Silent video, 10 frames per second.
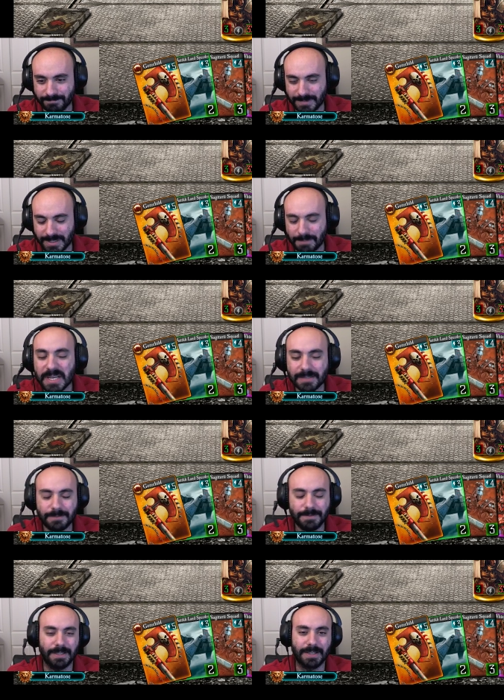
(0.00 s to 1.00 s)
mixed
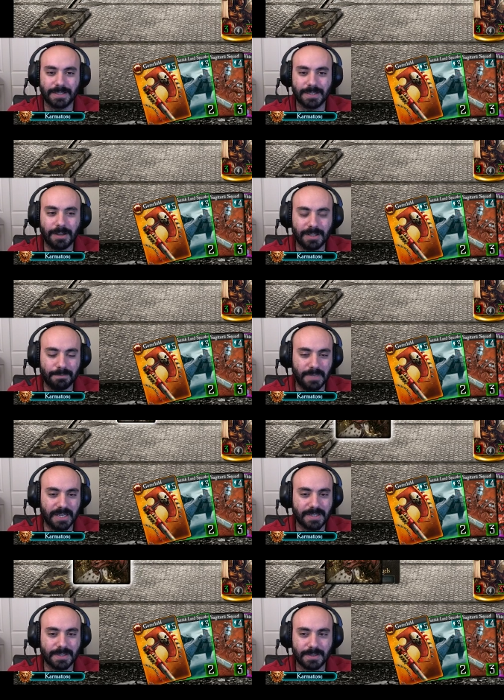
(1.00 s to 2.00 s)
feelings. Call it
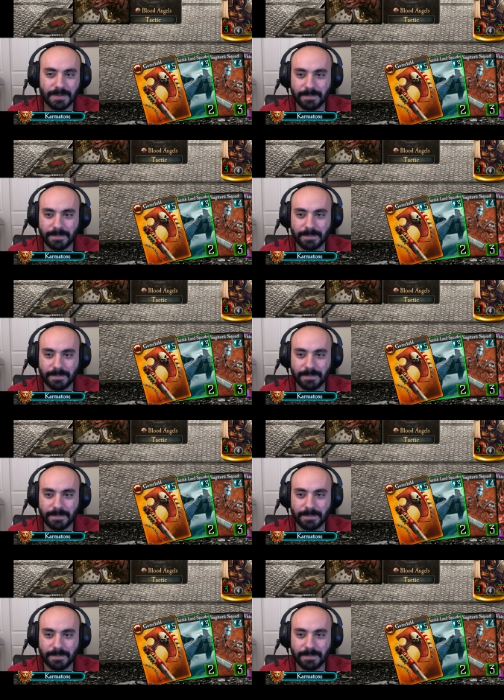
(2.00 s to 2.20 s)
mixed.